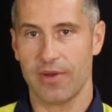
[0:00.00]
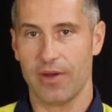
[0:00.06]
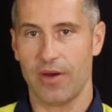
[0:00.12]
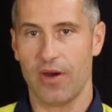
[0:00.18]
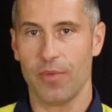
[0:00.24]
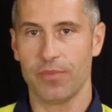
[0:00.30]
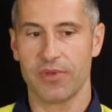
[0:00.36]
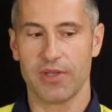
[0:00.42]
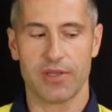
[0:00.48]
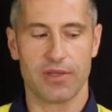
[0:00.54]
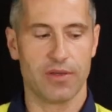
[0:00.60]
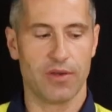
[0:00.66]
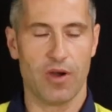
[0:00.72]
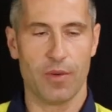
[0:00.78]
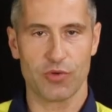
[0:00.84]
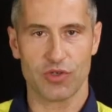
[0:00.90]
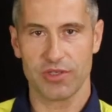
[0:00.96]
optic
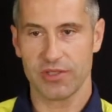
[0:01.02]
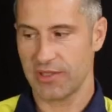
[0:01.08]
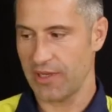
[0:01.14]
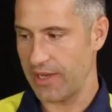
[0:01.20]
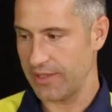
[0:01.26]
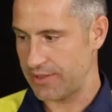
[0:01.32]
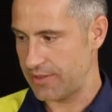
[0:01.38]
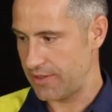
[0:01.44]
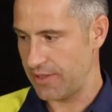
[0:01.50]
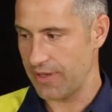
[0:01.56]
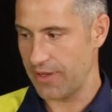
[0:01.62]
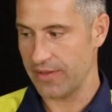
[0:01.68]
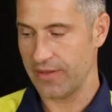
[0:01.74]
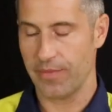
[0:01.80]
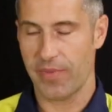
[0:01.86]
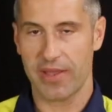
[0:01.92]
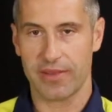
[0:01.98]
options as
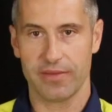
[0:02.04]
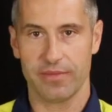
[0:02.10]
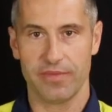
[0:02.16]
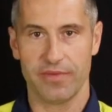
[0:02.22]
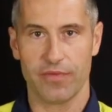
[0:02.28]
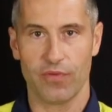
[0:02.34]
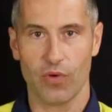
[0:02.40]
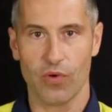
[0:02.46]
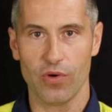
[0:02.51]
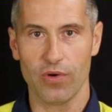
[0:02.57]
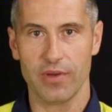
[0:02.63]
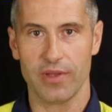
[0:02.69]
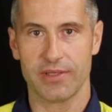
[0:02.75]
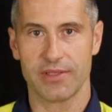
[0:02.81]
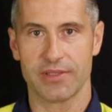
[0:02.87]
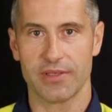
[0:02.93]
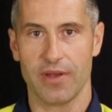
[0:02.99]
the batten before.
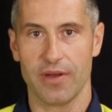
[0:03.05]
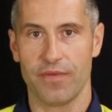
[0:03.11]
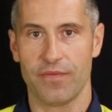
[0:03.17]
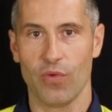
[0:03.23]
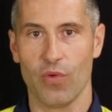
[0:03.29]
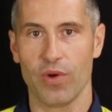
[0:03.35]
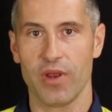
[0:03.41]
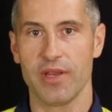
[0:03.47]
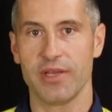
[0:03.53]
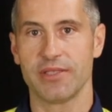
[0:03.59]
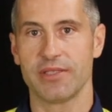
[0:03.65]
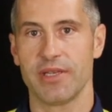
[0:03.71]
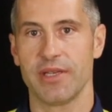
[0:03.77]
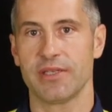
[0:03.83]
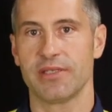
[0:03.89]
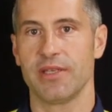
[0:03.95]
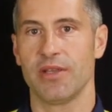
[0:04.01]
It's 40,
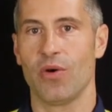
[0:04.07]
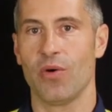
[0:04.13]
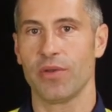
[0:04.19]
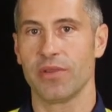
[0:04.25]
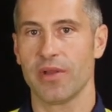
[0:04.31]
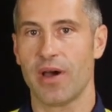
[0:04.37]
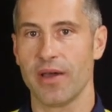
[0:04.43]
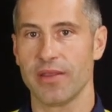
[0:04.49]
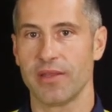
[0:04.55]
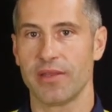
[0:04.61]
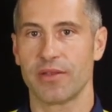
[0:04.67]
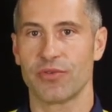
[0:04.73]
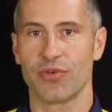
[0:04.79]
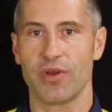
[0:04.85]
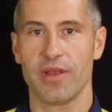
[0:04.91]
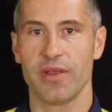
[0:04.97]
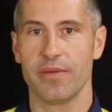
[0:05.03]
60 or 90
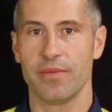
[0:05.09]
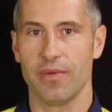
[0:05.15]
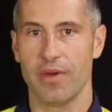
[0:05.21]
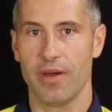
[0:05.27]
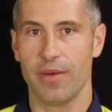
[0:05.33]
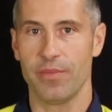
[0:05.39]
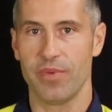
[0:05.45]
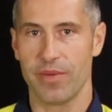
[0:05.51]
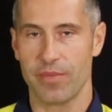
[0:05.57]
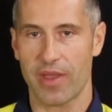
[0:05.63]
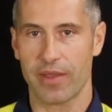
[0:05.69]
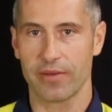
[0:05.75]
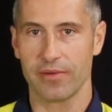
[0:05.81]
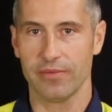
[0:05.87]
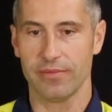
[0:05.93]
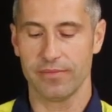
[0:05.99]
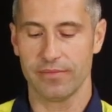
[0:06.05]
degree beam
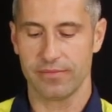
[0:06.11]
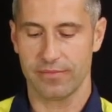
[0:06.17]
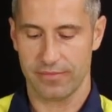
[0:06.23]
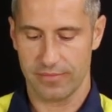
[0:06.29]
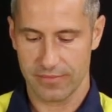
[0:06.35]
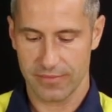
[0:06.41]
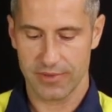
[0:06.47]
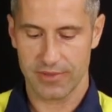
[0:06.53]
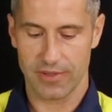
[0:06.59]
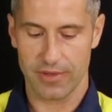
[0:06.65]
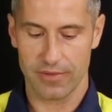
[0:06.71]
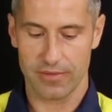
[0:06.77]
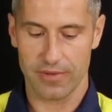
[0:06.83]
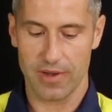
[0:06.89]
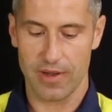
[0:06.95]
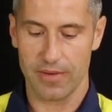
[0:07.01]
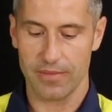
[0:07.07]
angle.
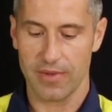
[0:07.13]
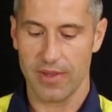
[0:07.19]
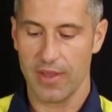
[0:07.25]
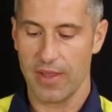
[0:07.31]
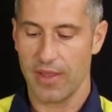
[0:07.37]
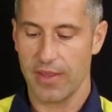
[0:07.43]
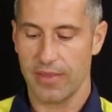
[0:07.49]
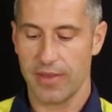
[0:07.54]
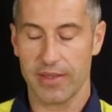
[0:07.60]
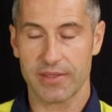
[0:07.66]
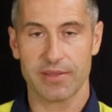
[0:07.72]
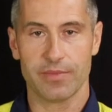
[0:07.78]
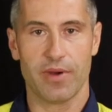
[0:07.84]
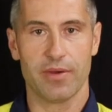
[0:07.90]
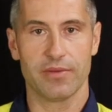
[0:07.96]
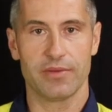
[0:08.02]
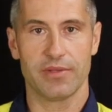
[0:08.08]
So that's
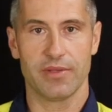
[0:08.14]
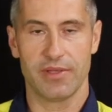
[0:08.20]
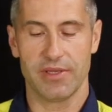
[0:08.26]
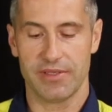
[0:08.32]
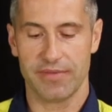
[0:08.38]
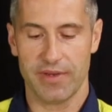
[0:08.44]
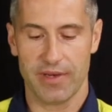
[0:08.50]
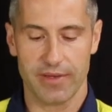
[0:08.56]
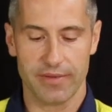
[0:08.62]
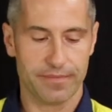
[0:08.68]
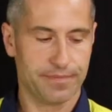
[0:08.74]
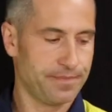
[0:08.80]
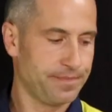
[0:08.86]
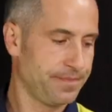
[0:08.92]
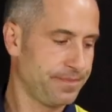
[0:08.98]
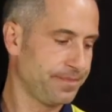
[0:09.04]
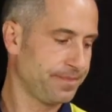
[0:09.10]
about this fitting.
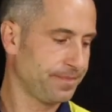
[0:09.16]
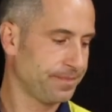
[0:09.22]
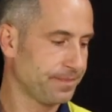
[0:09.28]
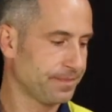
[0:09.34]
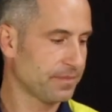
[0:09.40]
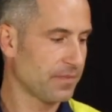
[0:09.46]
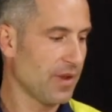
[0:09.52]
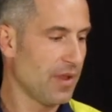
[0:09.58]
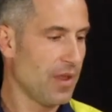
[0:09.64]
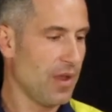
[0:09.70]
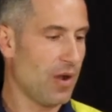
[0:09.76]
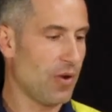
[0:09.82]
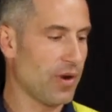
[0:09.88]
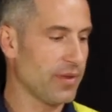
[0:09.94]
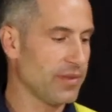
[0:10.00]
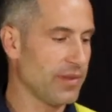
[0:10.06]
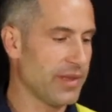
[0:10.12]

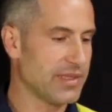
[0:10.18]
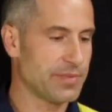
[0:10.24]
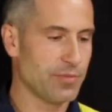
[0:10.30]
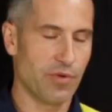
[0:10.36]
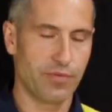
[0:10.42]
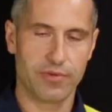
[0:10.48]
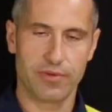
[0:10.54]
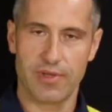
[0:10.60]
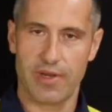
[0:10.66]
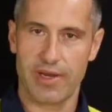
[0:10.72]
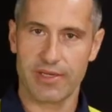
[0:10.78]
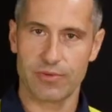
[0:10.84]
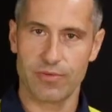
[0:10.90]
Alright, let's move to the next